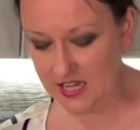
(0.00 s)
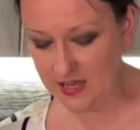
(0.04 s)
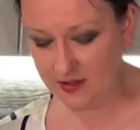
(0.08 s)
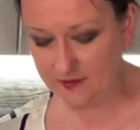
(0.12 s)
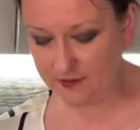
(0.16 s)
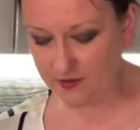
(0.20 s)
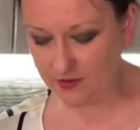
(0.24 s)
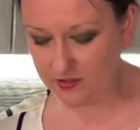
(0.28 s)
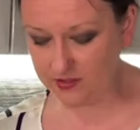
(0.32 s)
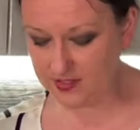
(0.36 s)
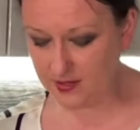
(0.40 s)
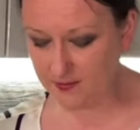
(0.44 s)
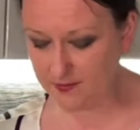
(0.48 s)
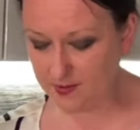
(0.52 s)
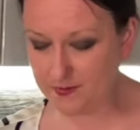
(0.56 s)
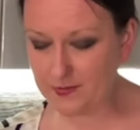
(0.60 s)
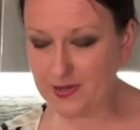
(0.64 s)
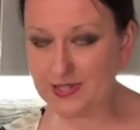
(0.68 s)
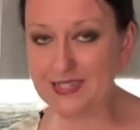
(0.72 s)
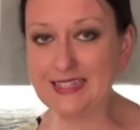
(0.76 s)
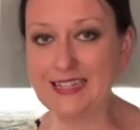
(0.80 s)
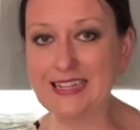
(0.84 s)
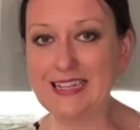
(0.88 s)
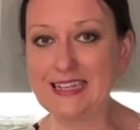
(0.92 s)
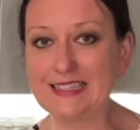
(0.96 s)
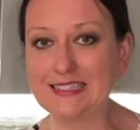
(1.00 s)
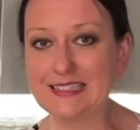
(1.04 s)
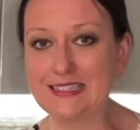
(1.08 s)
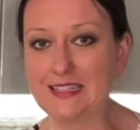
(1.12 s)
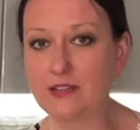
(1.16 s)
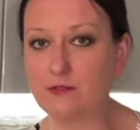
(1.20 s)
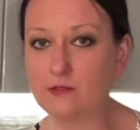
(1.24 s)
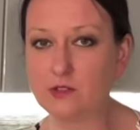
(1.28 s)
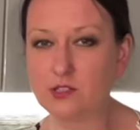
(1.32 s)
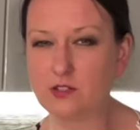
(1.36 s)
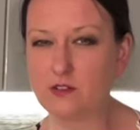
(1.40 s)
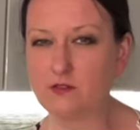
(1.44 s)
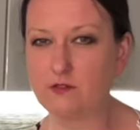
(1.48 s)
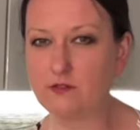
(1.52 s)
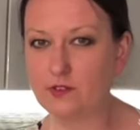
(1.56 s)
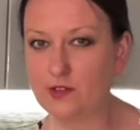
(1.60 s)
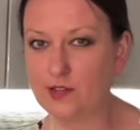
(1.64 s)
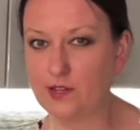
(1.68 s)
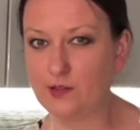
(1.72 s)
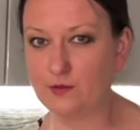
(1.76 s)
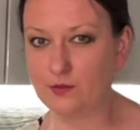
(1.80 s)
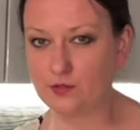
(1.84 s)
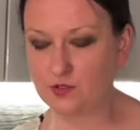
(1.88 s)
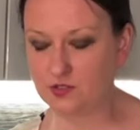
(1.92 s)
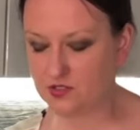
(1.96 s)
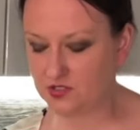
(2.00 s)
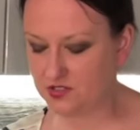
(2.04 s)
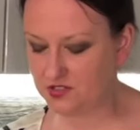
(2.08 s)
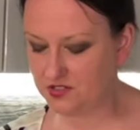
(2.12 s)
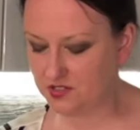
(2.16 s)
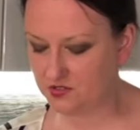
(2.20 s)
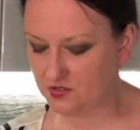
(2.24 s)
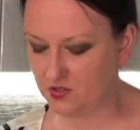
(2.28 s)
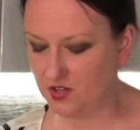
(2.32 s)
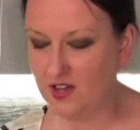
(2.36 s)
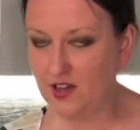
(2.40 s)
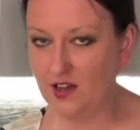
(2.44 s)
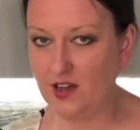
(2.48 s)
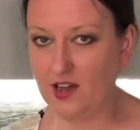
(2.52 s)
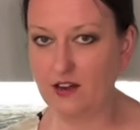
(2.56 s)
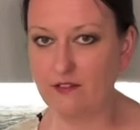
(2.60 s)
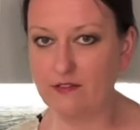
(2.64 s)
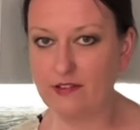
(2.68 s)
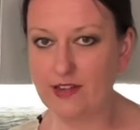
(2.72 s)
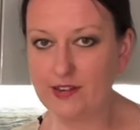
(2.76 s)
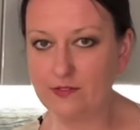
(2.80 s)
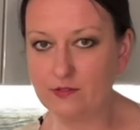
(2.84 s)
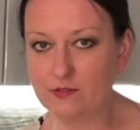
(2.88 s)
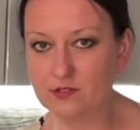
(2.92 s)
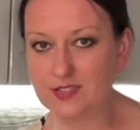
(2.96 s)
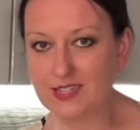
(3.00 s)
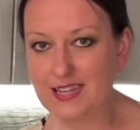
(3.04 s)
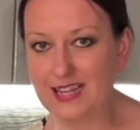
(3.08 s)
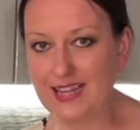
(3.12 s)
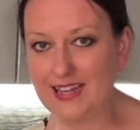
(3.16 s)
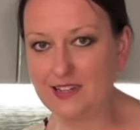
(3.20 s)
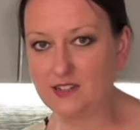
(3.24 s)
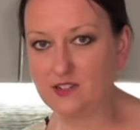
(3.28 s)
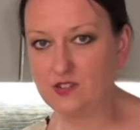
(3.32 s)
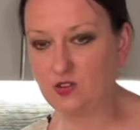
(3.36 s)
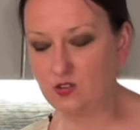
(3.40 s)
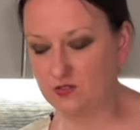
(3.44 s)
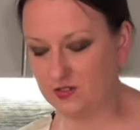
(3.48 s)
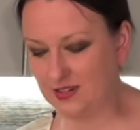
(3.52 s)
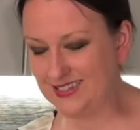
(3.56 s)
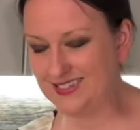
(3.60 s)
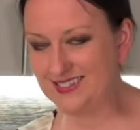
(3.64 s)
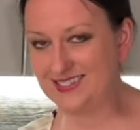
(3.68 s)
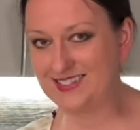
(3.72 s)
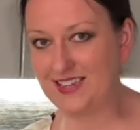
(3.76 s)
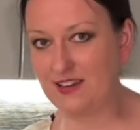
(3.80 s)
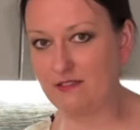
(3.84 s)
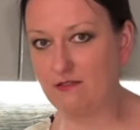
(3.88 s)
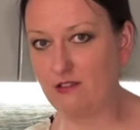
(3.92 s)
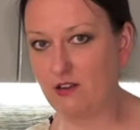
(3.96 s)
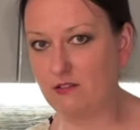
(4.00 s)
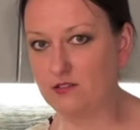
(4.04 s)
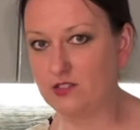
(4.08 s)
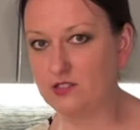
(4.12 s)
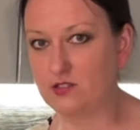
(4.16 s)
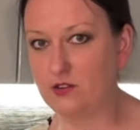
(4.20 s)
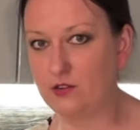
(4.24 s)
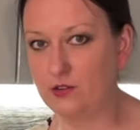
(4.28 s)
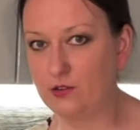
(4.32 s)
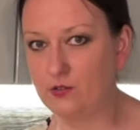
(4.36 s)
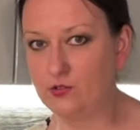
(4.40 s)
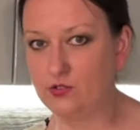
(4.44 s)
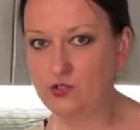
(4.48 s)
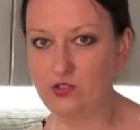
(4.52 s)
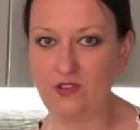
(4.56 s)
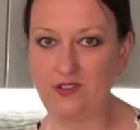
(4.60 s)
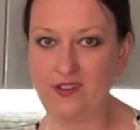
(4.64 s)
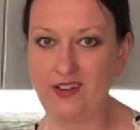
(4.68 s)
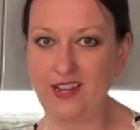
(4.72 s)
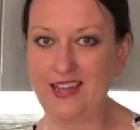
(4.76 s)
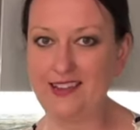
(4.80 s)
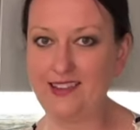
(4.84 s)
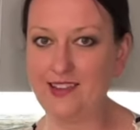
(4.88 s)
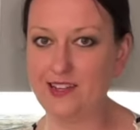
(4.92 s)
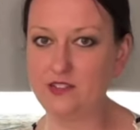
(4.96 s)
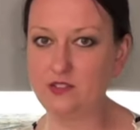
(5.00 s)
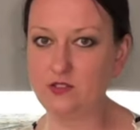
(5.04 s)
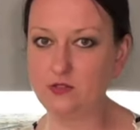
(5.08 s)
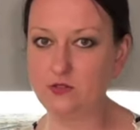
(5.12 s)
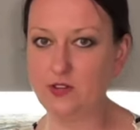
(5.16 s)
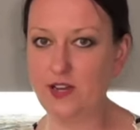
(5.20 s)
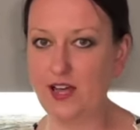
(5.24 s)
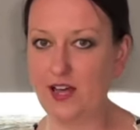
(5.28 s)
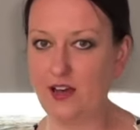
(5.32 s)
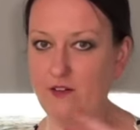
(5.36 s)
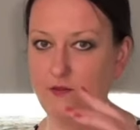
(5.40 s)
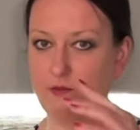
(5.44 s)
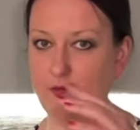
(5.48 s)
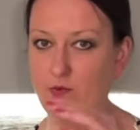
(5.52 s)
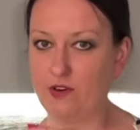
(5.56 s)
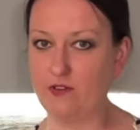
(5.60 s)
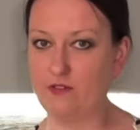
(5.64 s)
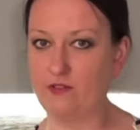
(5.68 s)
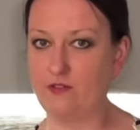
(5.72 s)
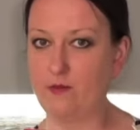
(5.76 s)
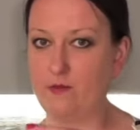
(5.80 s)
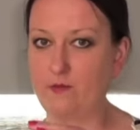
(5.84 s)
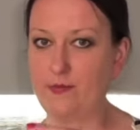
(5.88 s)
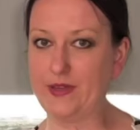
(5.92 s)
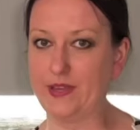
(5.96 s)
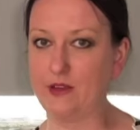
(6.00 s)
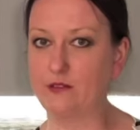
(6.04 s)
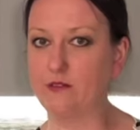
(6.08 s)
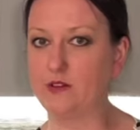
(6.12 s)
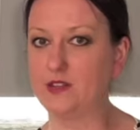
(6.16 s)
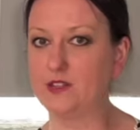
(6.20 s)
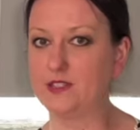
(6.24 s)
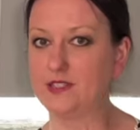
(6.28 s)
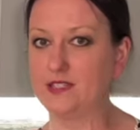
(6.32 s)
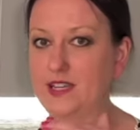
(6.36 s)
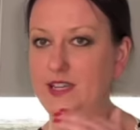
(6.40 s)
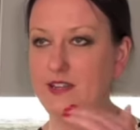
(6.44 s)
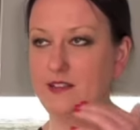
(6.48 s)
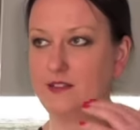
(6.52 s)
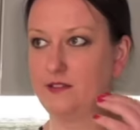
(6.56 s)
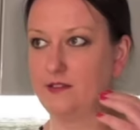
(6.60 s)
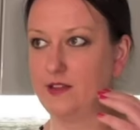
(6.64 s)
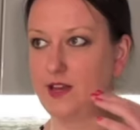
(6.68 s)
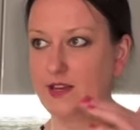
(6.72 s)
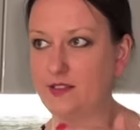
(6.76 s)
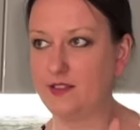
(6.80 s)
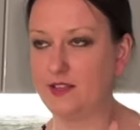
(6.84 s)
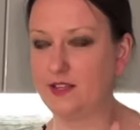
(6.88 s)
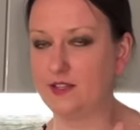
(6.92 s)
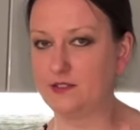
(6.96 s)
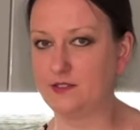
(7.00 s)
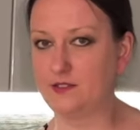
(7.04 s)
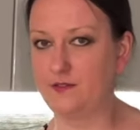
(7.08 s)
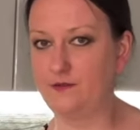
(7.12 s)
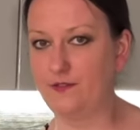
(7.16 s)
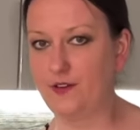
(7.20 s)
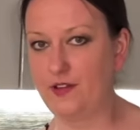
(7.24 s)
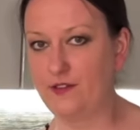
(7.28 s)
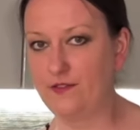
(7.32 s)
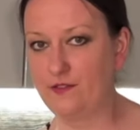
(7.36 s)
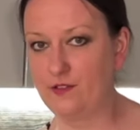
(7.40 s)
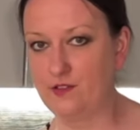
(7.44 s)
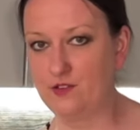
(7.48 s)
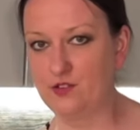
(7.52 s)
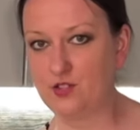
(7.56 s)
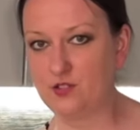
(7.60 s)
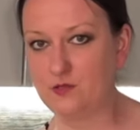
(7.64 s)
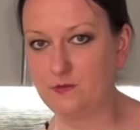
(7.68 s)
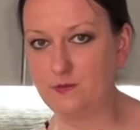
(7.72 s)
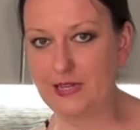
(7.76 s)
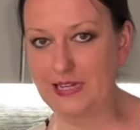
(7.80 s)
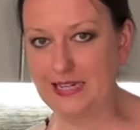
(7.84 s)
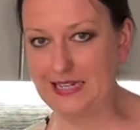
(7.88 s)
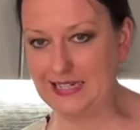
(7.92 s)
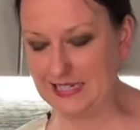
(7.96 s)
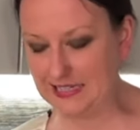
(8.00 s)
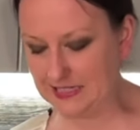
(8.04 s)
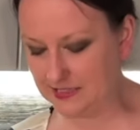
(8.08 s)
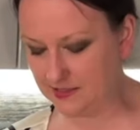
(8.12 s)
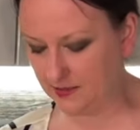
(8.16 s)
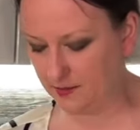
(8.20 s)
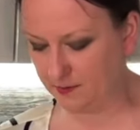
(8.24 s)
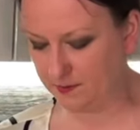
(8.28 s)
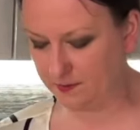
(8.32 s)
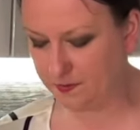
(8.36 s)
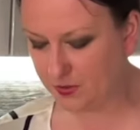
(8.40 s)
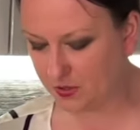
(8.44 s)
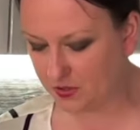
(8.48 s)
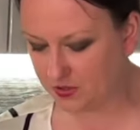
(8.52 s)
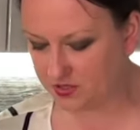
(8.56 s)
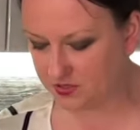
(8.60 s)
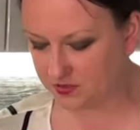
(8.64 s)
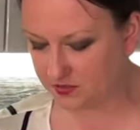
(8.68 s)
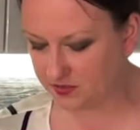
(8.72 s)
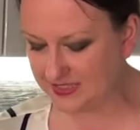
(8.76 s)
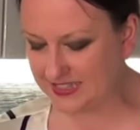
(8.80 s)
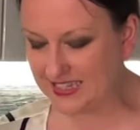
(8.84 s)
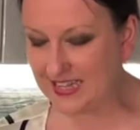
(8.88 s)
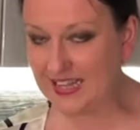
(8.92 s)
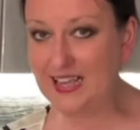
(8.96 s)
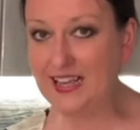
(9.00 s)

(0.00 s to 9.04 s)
For example, my next thing, which I really want to do, I really want to add on a sterile solution. And I do have one of the big ones in, I think it's a 500 milliliter bottles.